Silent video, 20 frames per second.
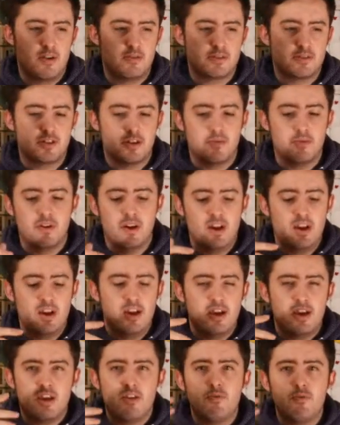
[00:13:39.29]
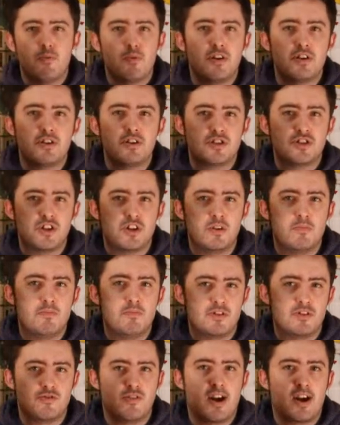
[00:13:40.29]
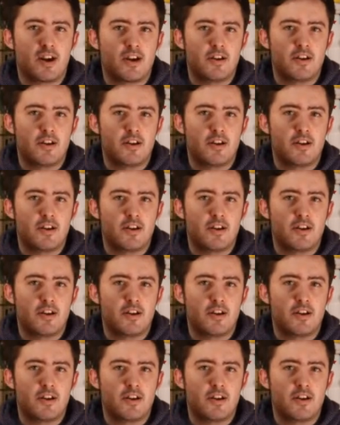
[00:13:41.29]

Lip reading: So if we assume the dragon